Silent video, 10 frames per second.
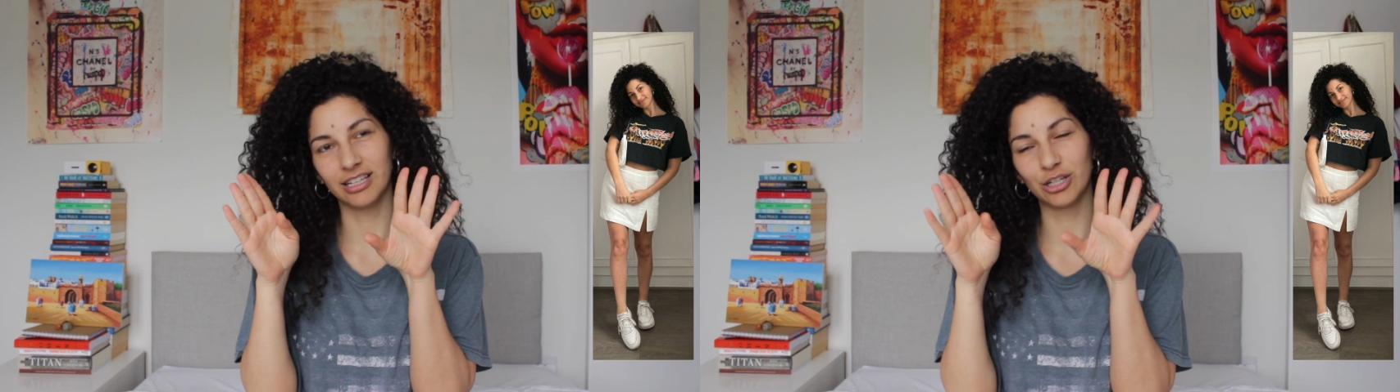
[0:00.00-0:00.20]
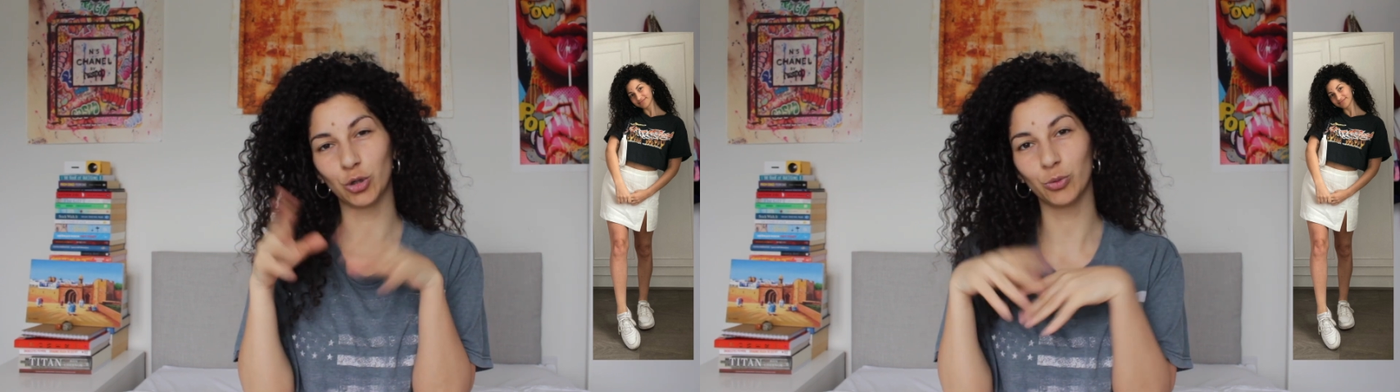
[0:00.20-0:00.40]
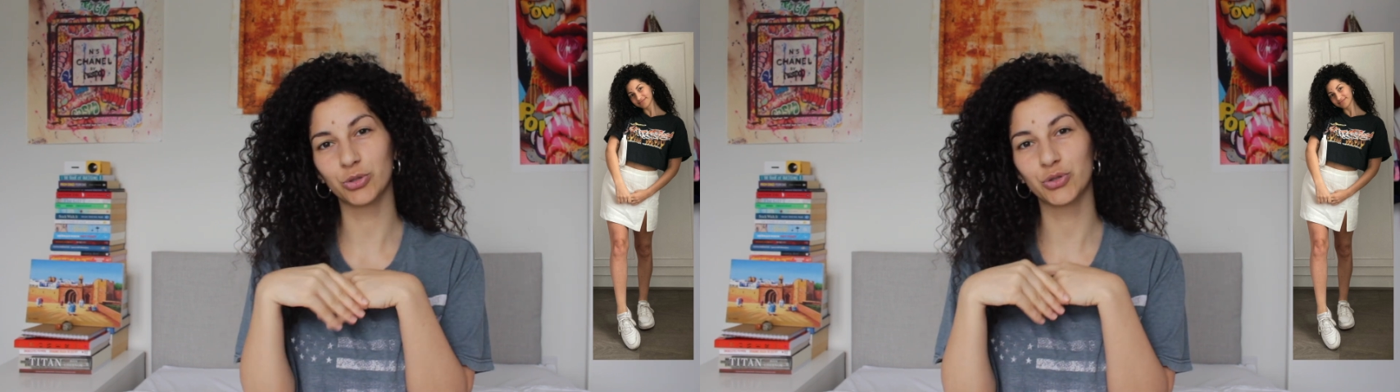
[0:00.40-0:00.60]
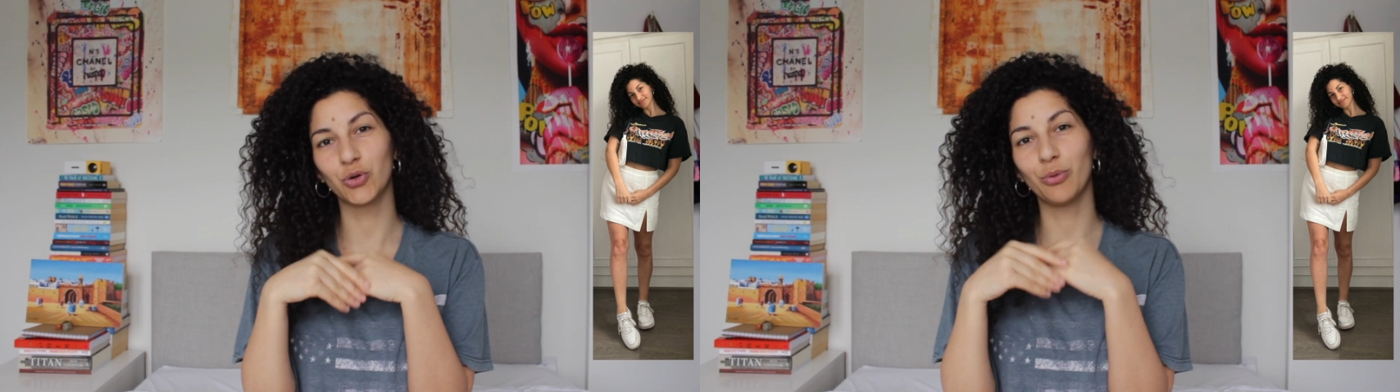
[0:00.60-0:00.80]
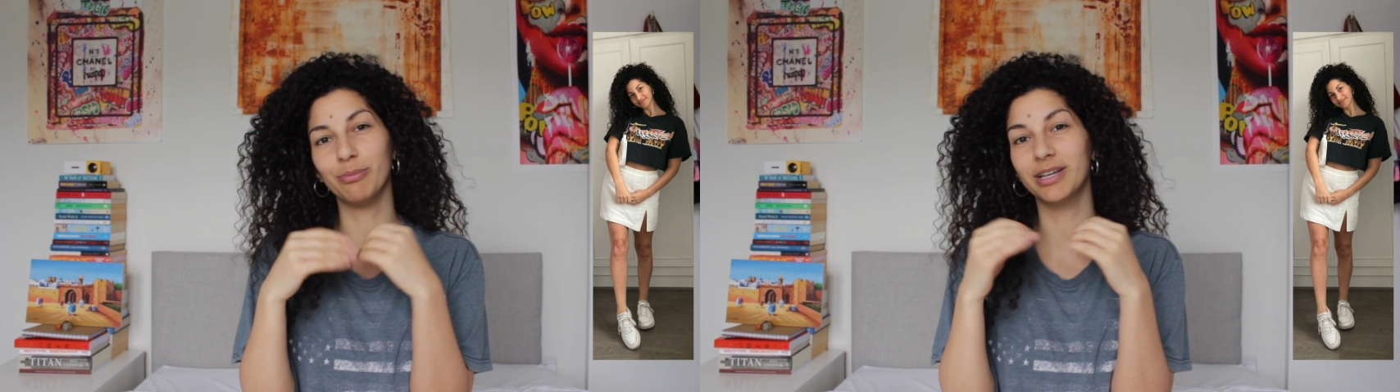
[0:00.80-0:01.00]
it
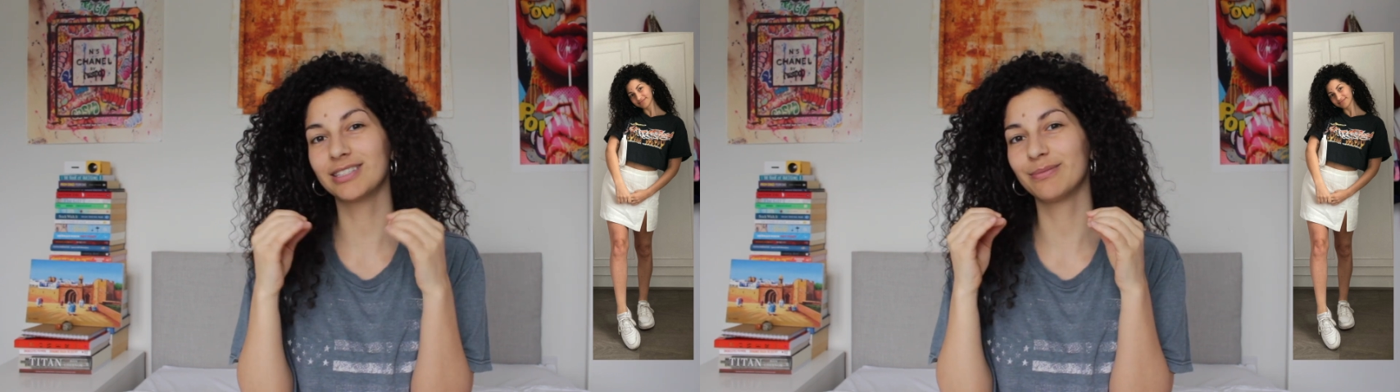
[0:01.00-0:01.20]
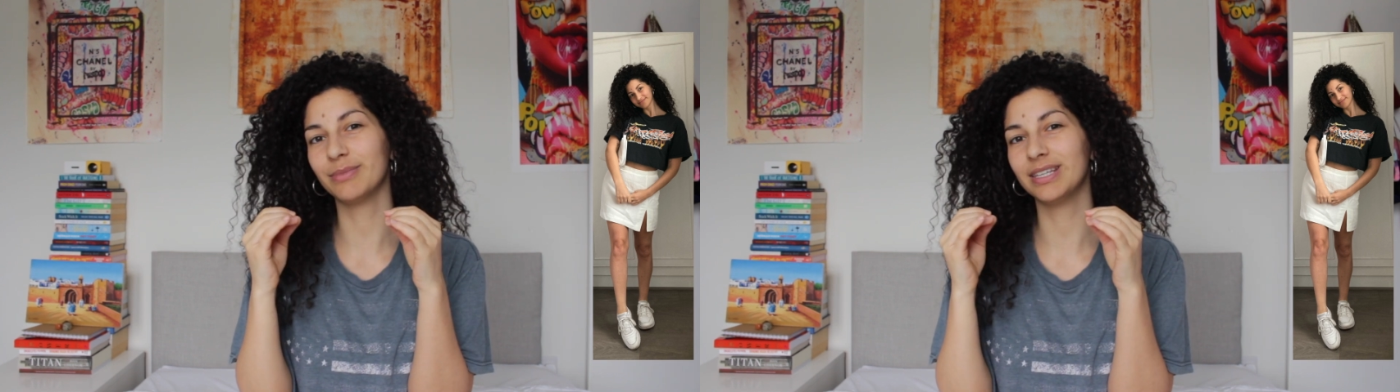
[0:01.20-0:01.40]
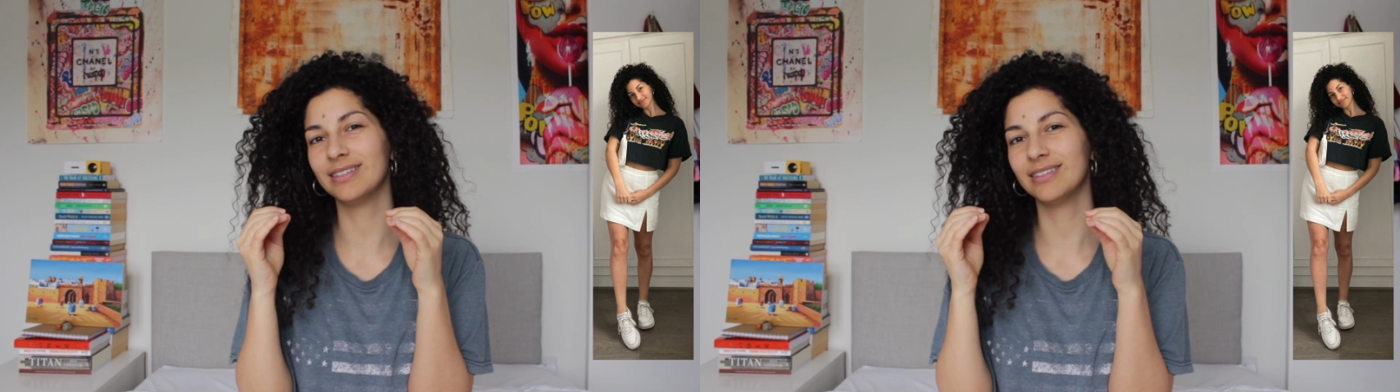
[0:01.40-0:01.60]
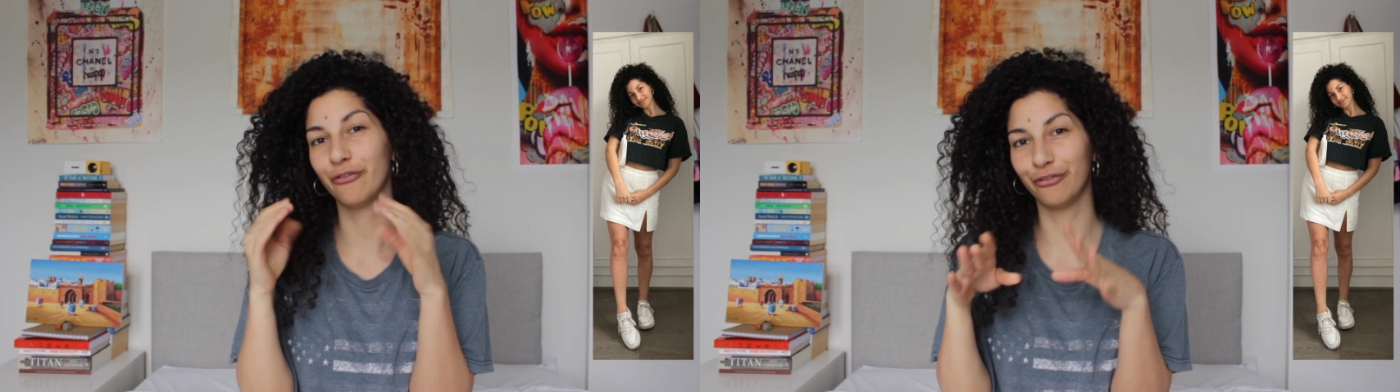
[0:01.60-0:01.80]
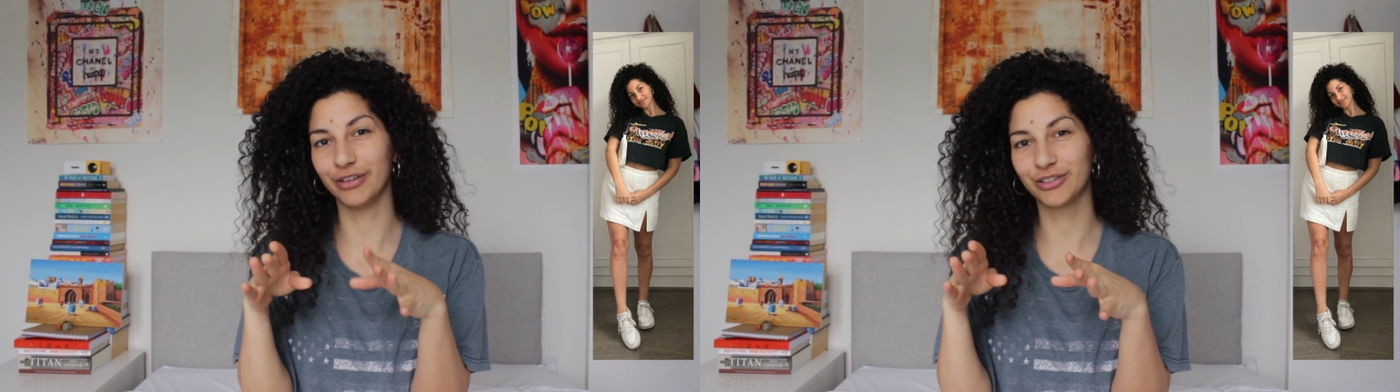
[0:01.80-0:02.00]
also makes me
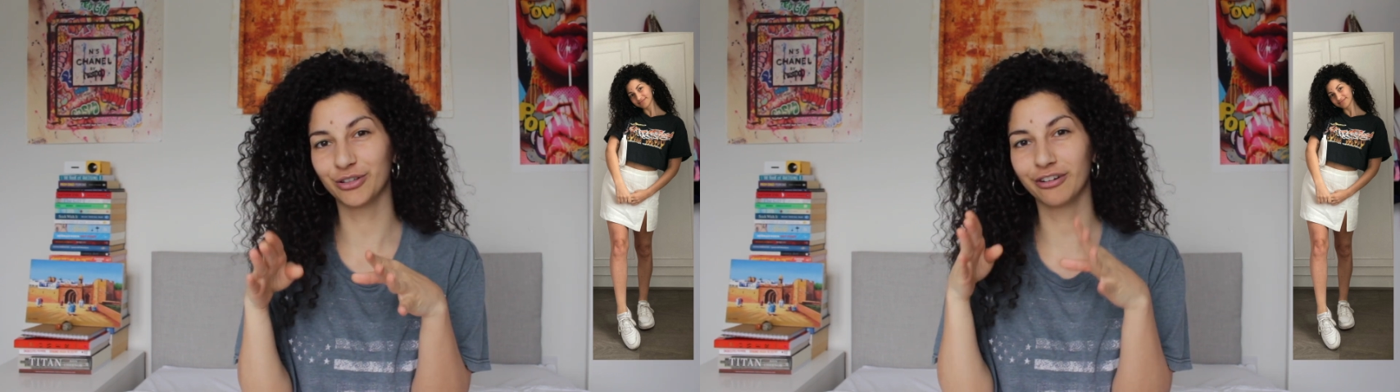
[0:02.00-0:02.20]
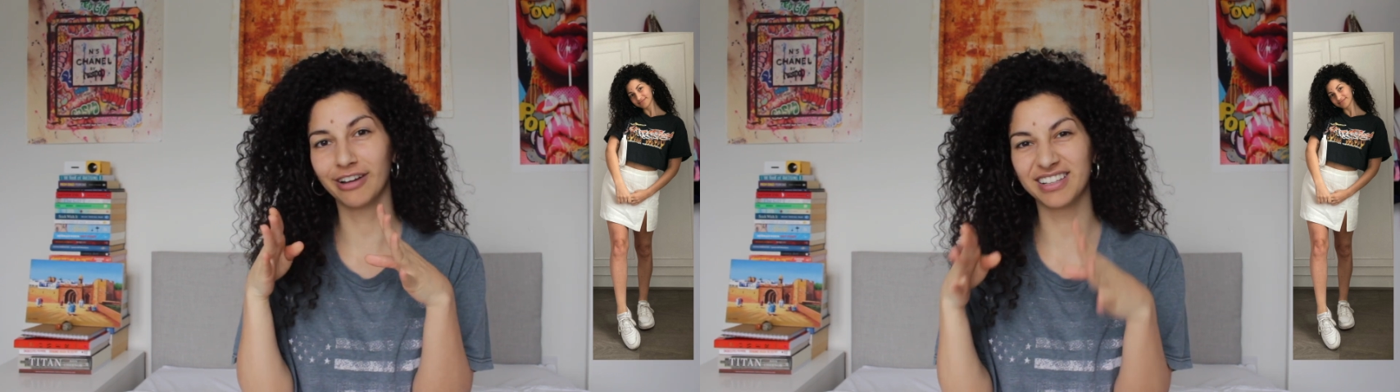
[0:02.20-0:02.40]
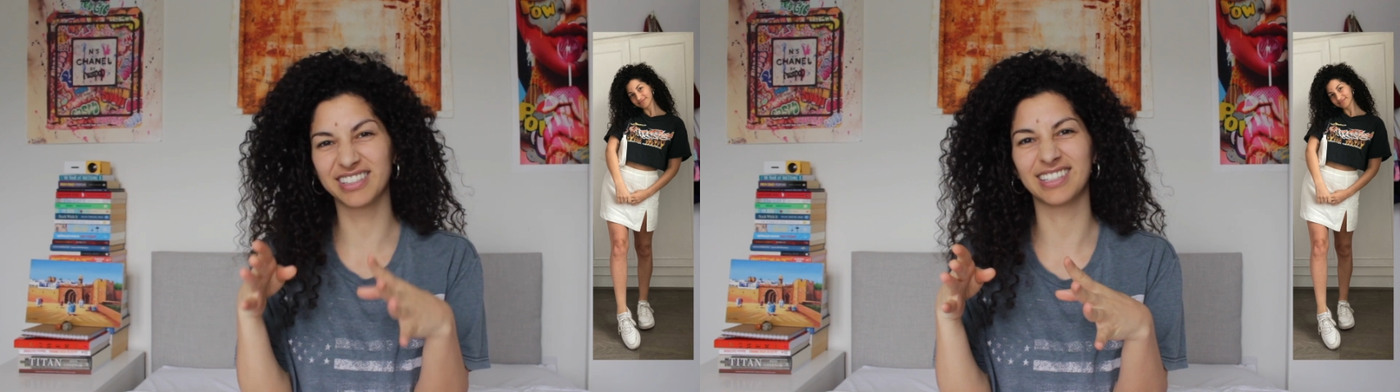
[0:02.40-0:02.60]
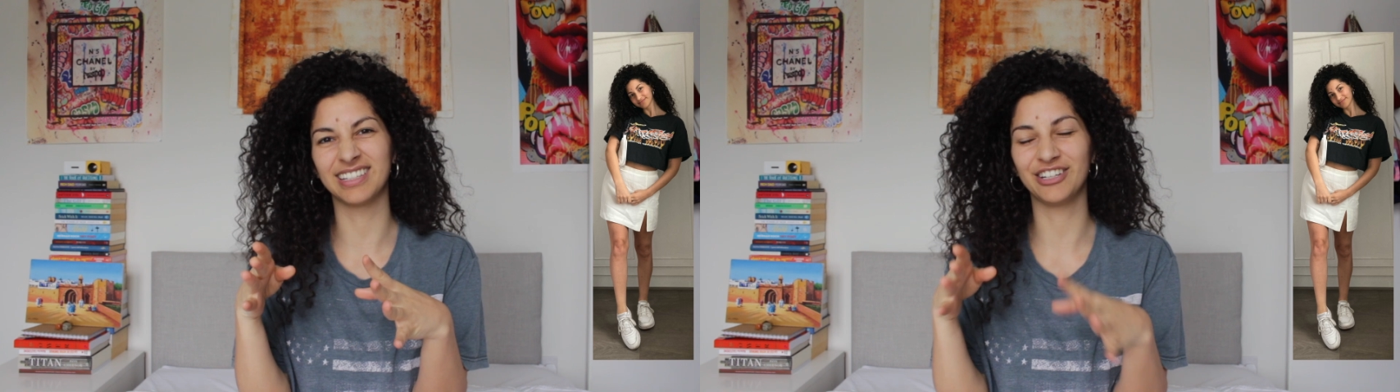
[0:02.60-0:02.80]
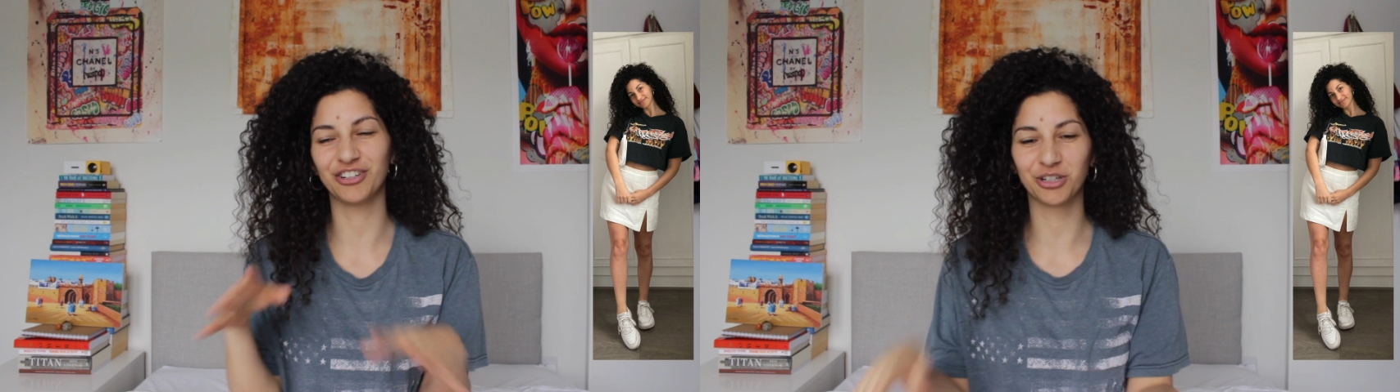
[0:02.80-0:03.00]
fitter and
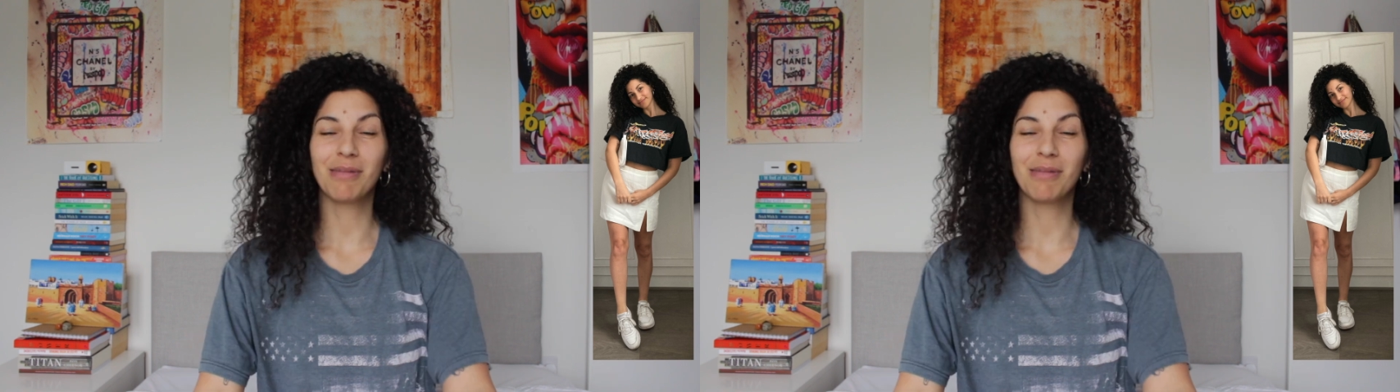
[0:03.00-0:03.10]
skinnier.